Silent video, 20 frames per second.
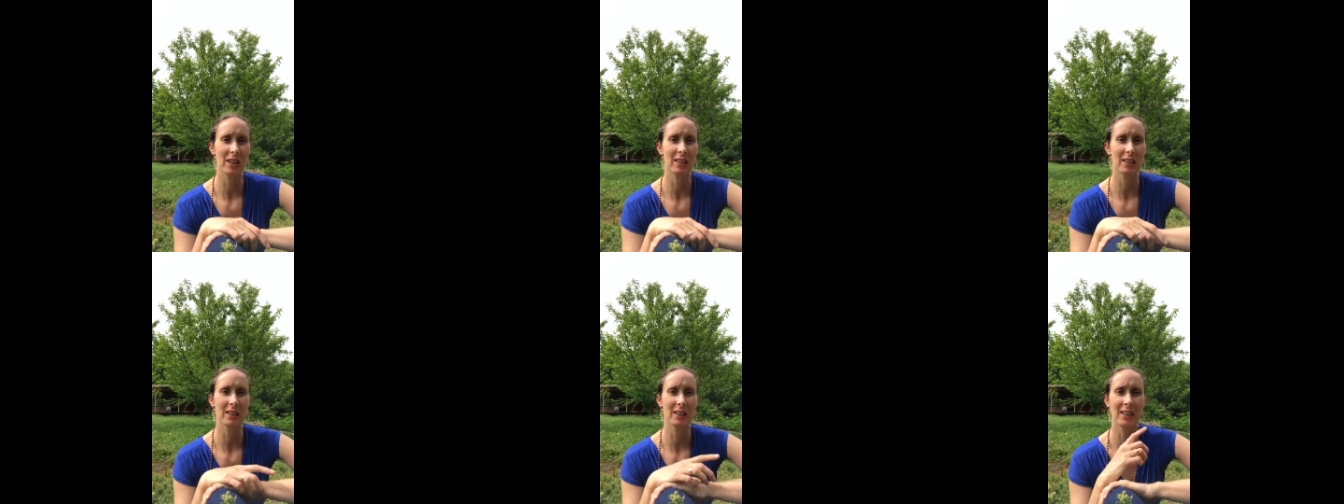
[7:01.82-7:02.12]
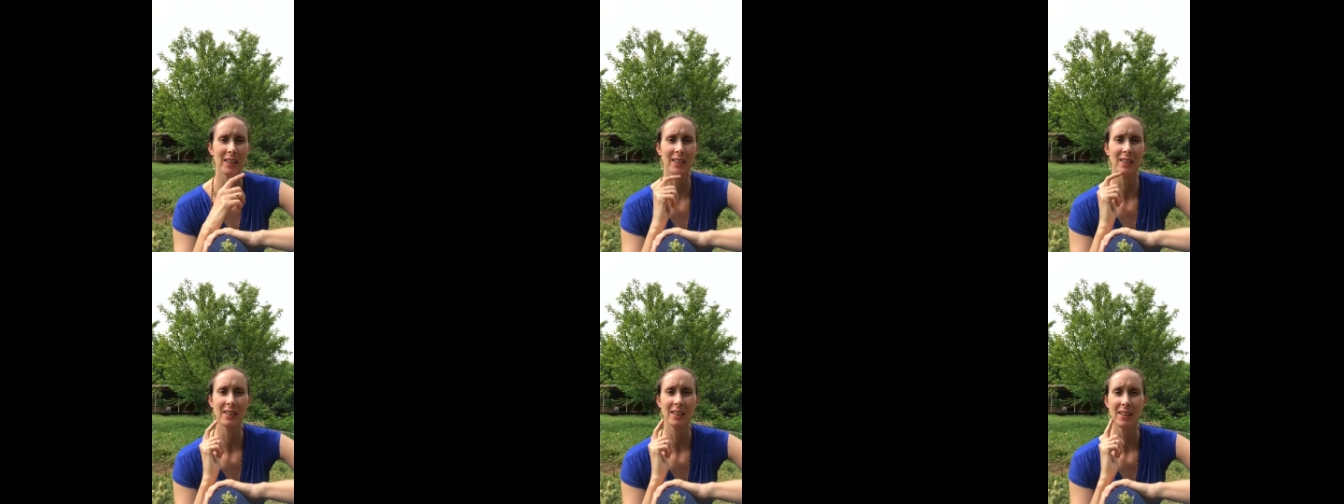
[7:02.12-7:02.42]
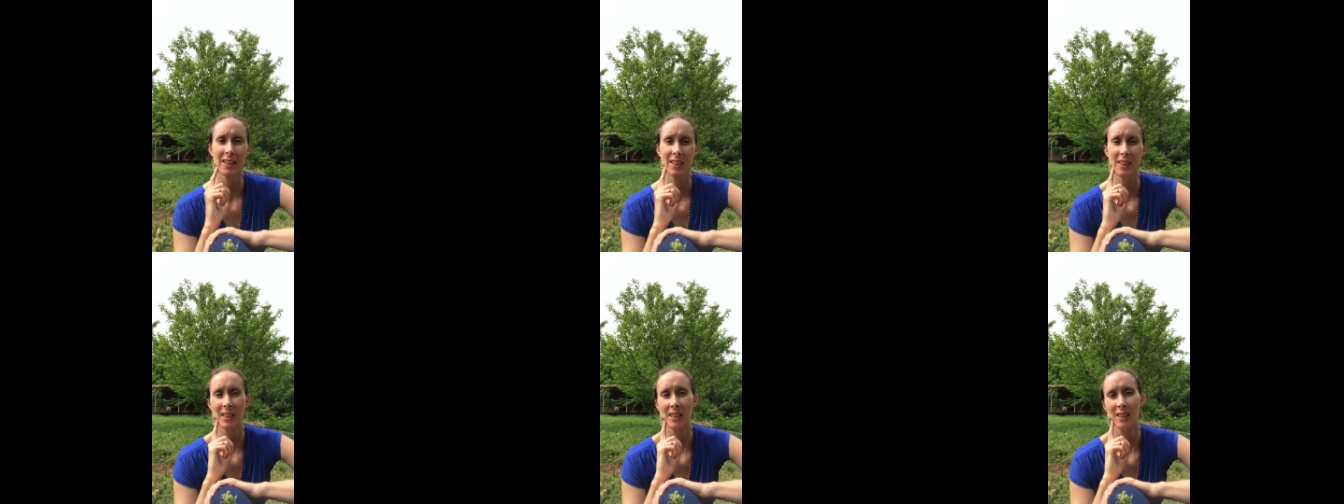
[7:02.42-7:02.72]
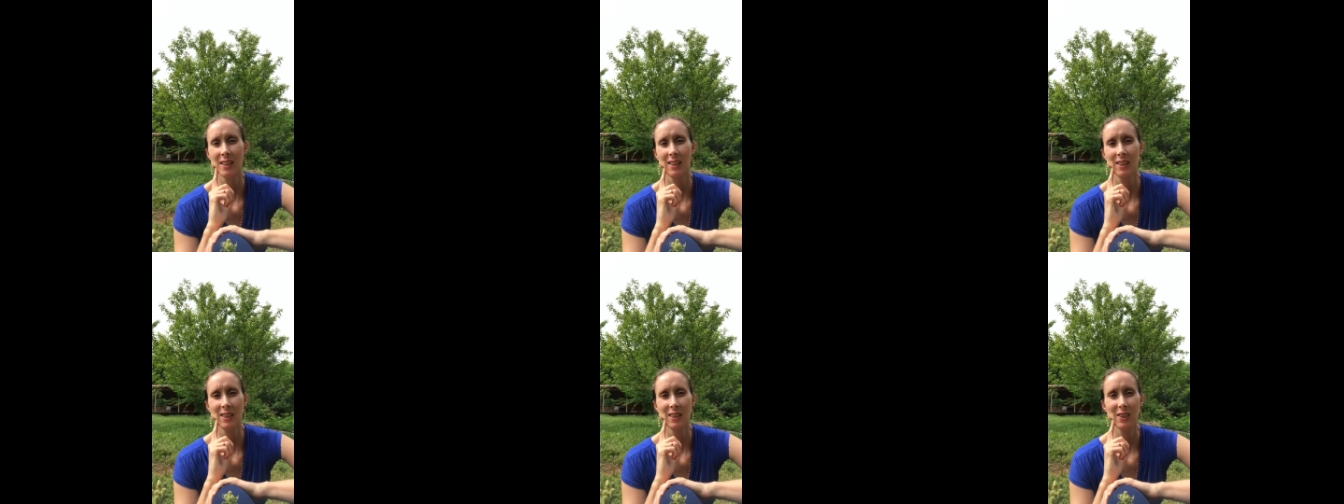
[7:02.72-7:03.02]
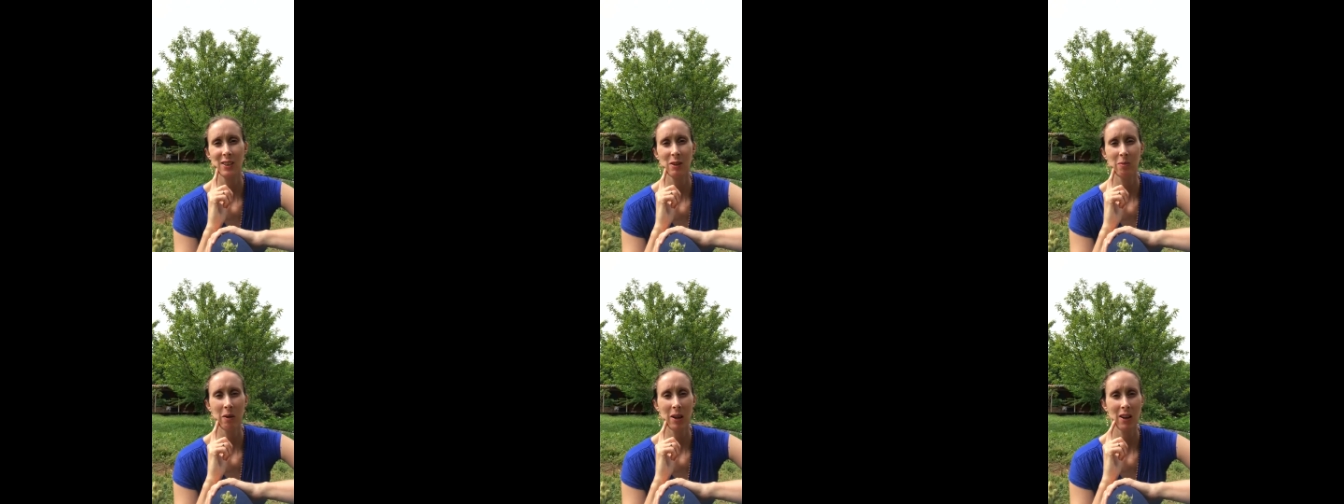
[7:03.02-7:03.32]
And uh,
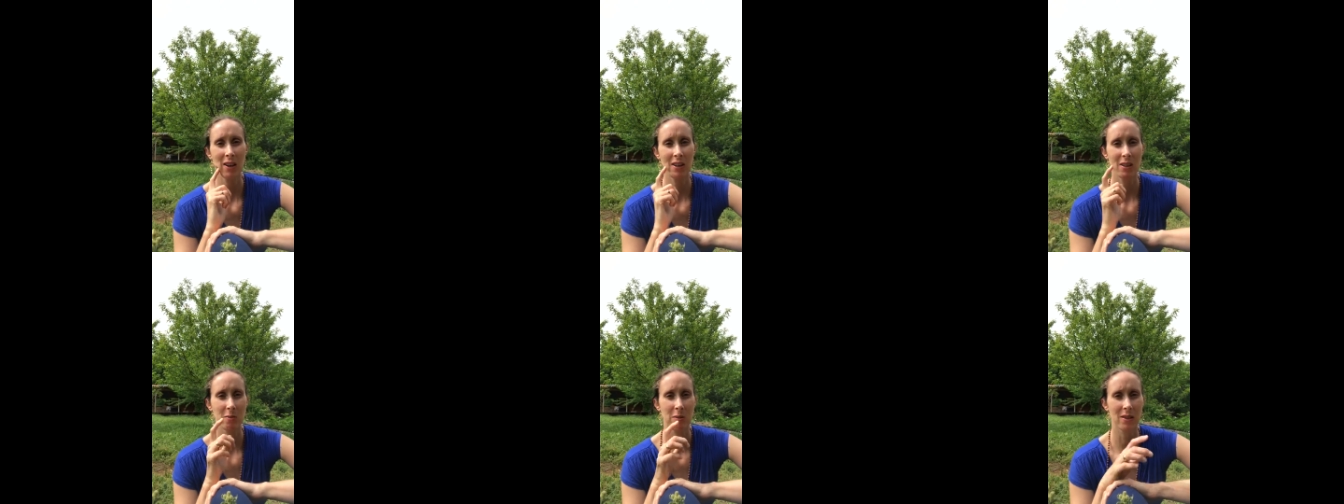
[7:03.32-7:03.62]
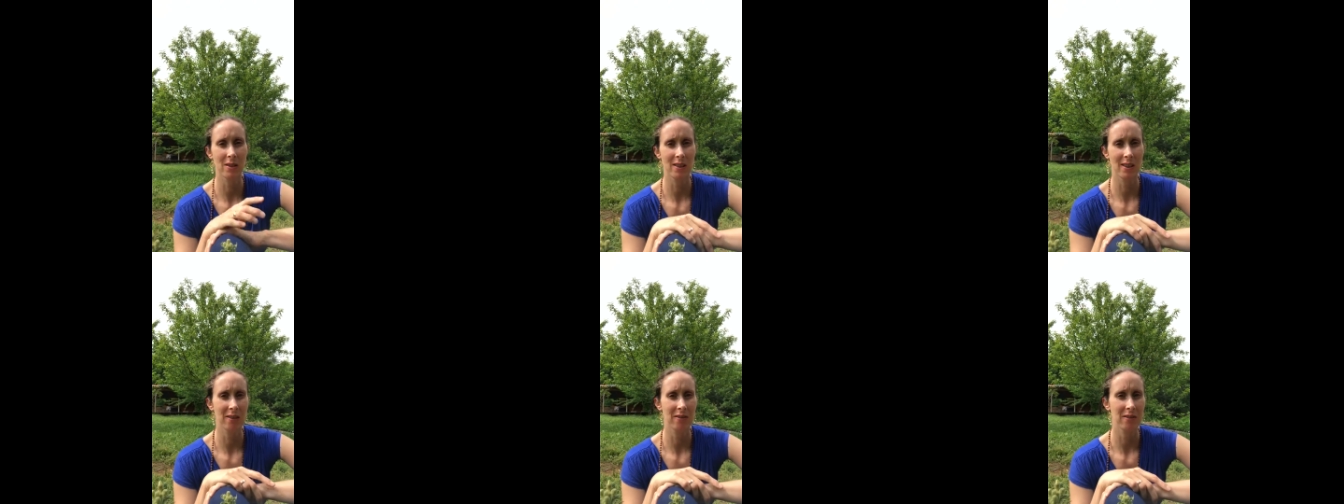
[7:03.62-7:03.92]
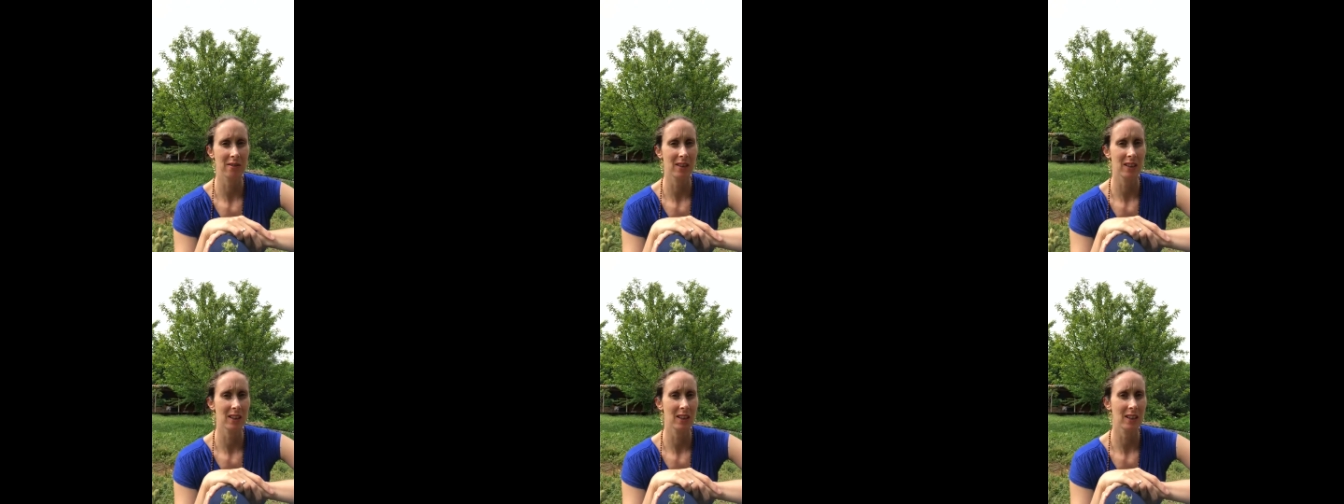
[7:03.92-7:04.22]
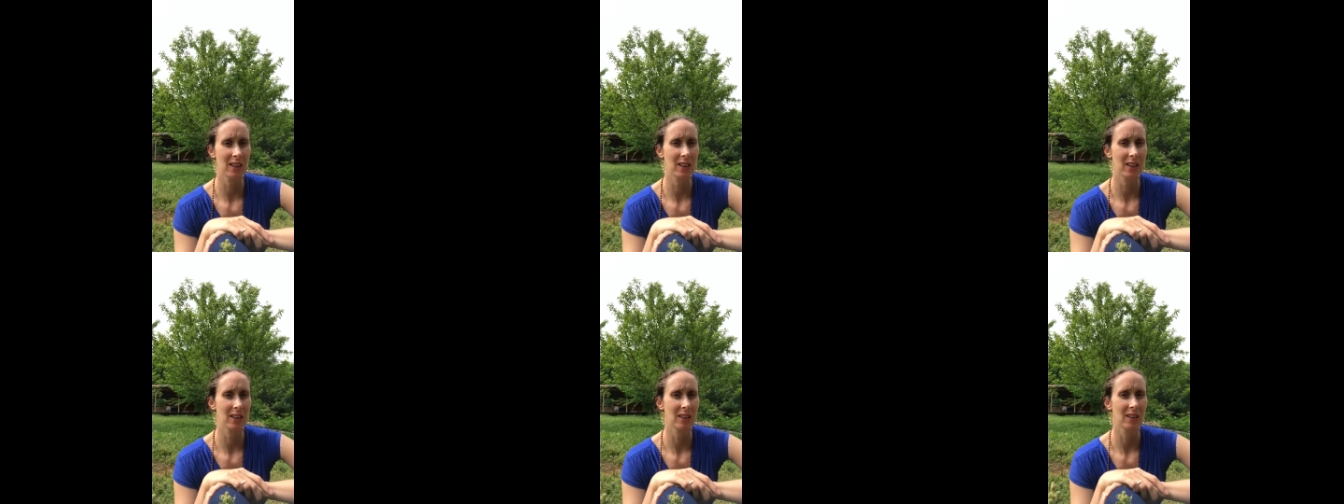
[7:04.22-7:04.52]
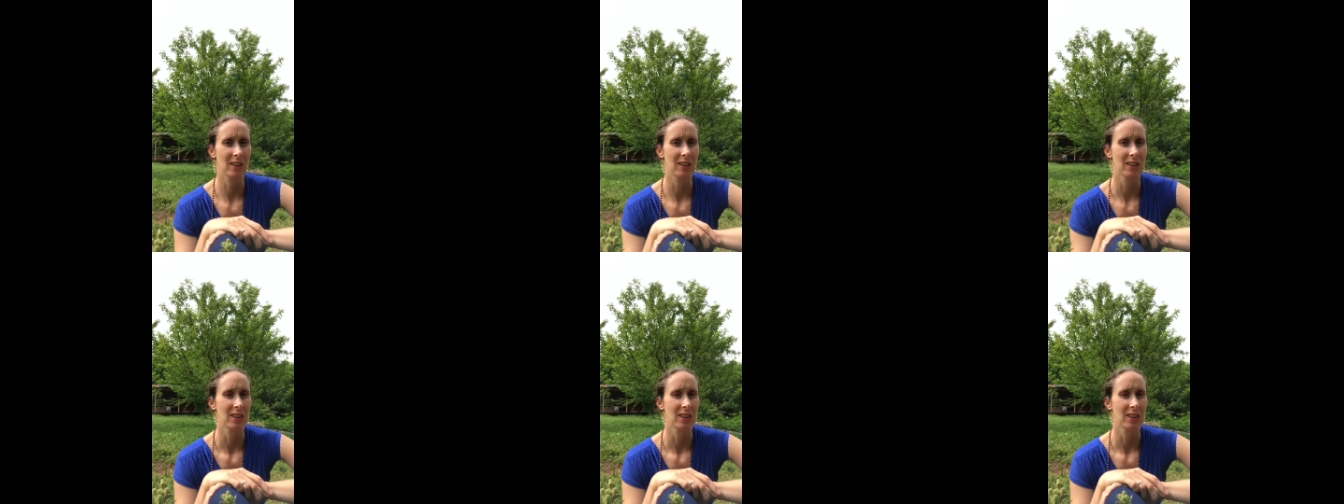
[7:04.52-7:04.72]
you know, my husband's definitely uh,